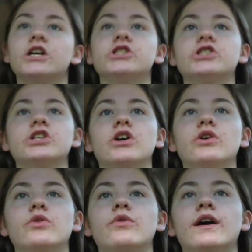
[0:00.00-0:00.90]

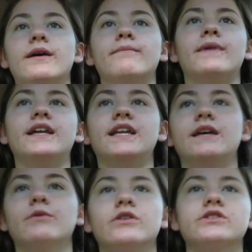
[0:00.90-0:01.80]
So my
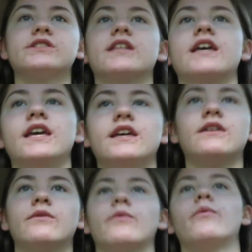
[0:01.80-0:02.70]
neighbors like
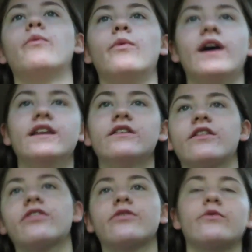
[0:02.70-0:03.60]
went
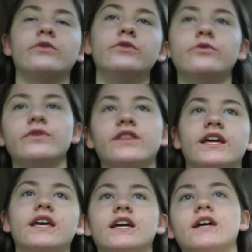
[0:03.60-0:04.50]
through with
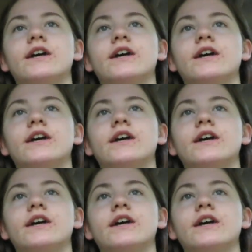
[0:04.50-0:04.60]
like